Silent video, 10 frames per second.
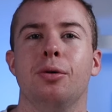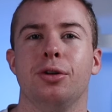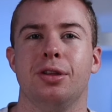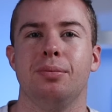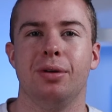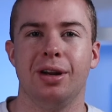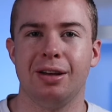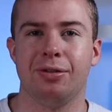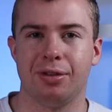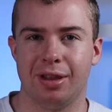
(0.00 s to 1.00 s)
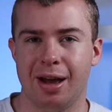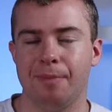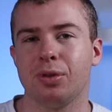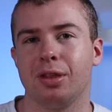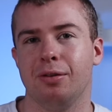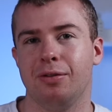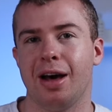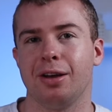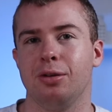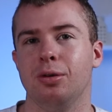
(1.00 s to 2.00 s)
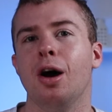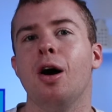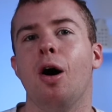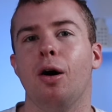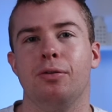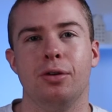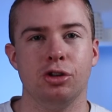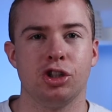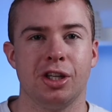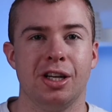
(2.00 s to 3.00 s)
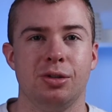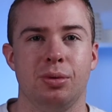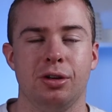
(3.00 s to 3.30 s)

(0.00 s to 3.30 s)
with the belief that the value of those shares will